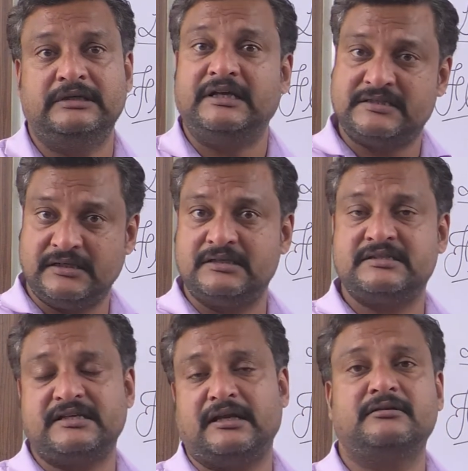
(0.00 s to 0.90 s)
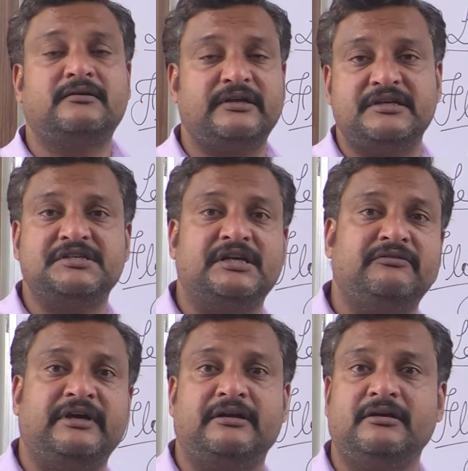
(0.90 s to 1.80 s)
deserts is another region
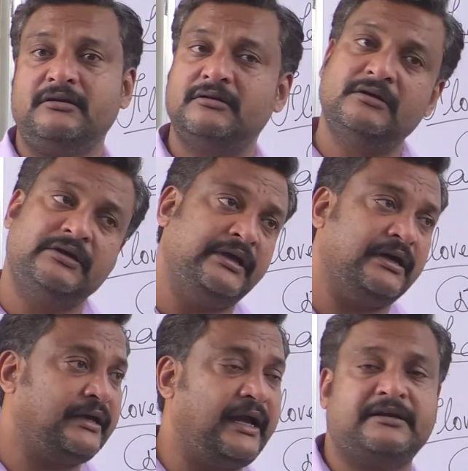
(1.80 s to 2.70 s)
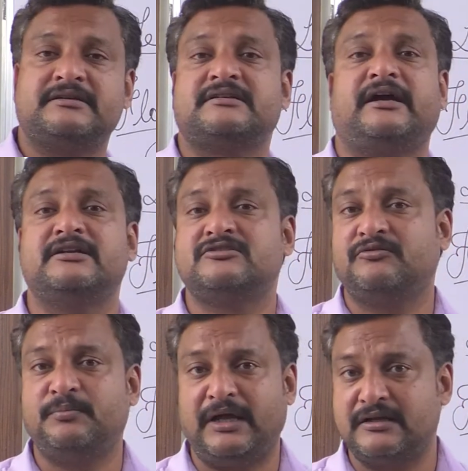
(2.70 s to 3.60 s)
where cactus kinds
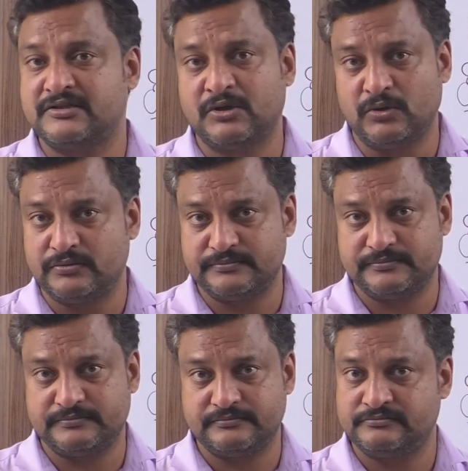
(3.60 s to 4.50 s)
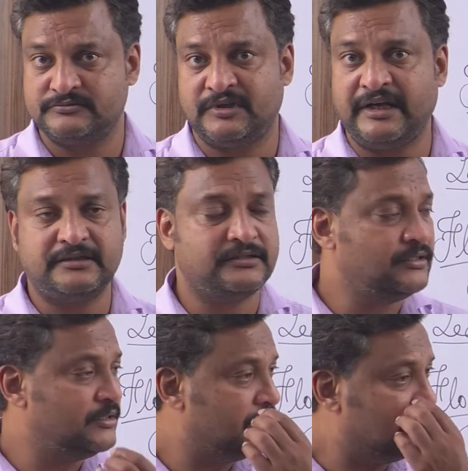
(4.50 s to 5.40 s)
of plants grow. Right?
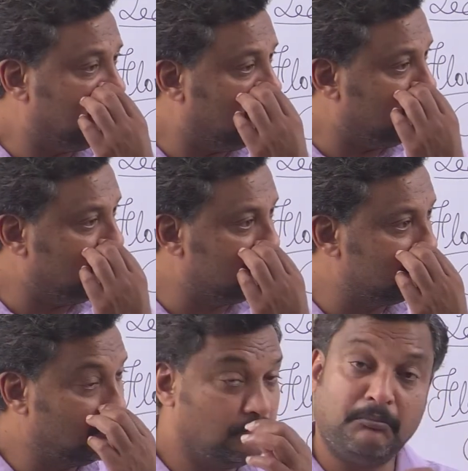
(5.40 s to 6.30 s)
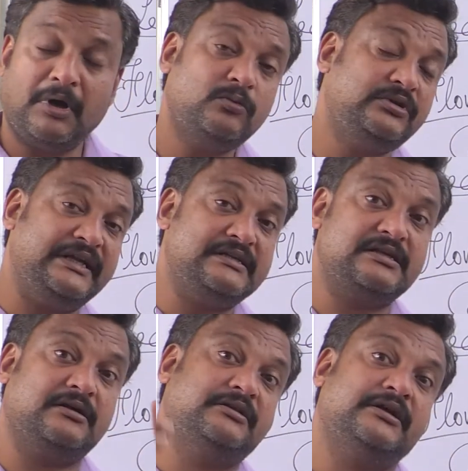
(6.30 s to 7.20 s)
Then mountains
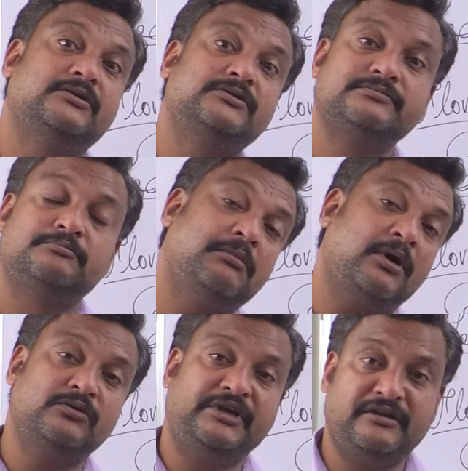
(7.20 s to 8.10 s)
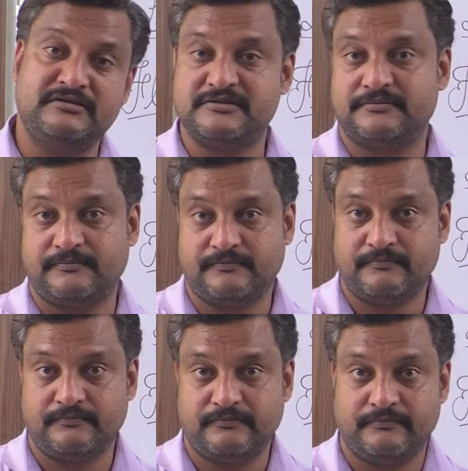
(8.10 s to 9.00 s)
are there, no? Mountains.
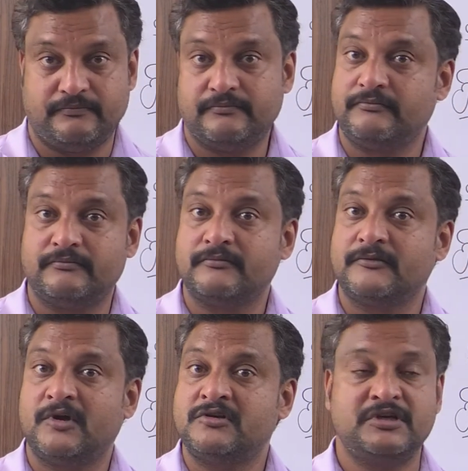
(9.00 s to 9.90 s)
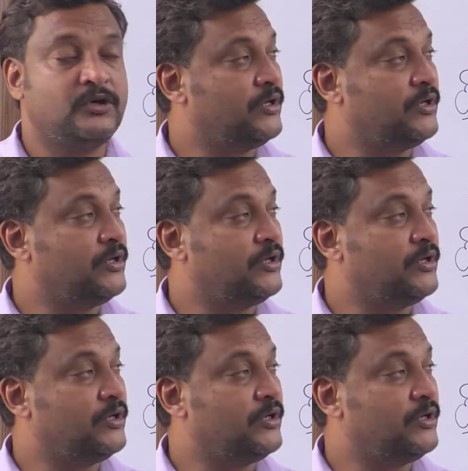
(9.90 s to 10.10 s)
See,